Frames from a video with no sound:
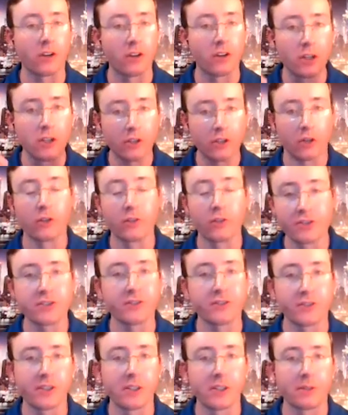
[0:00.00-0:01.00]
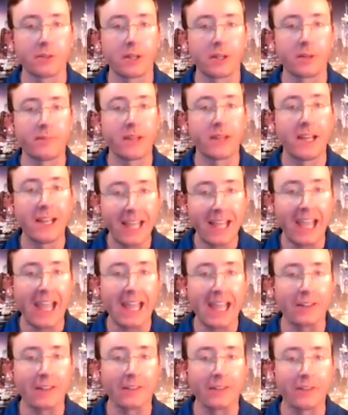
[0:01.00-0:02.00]
going to hold you to it.
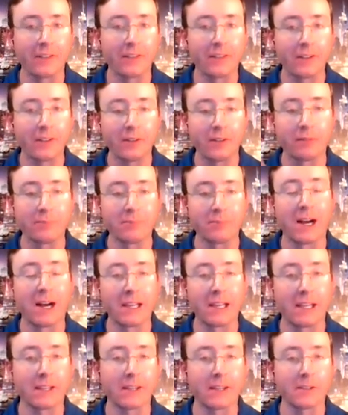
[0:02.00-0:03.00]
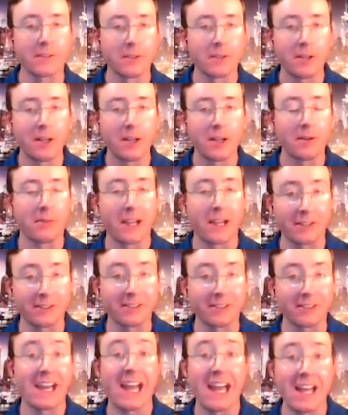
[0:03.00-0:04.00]
And my My
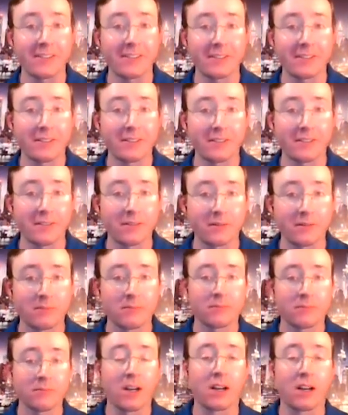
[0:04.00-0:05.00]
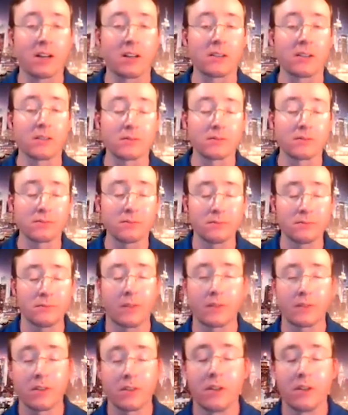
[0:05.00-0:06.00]
last uh,
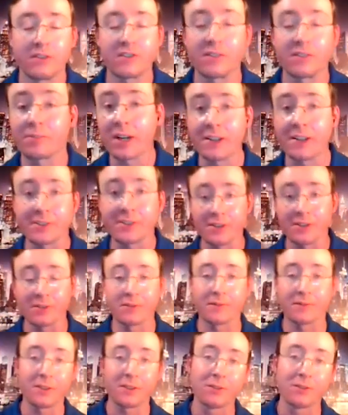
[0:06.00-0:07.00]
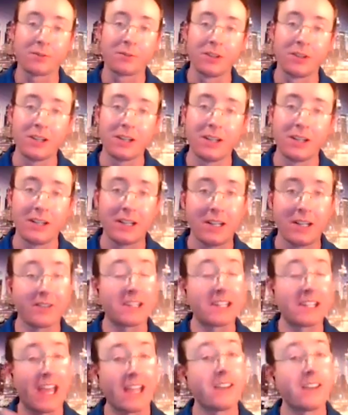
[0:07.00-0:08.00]
surprise question for you,
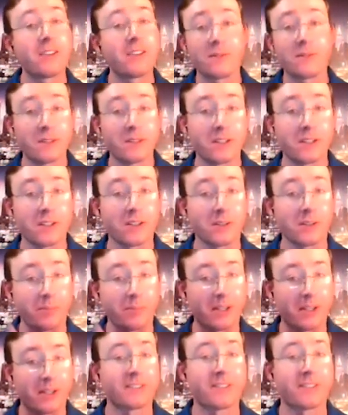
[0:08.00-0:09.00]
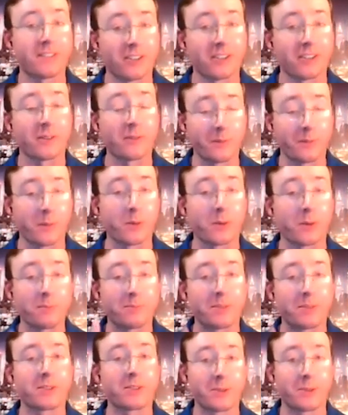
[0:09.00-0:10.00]
the end of year price target for
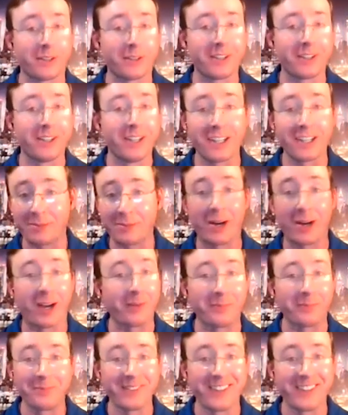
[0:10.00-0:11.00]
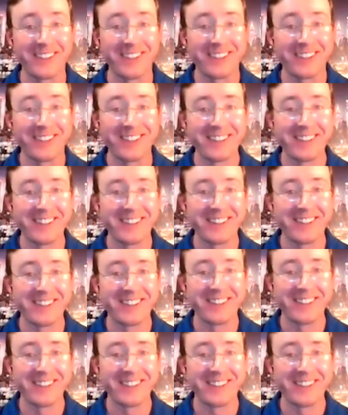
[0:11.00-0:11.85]
Bitcoin. Come on. End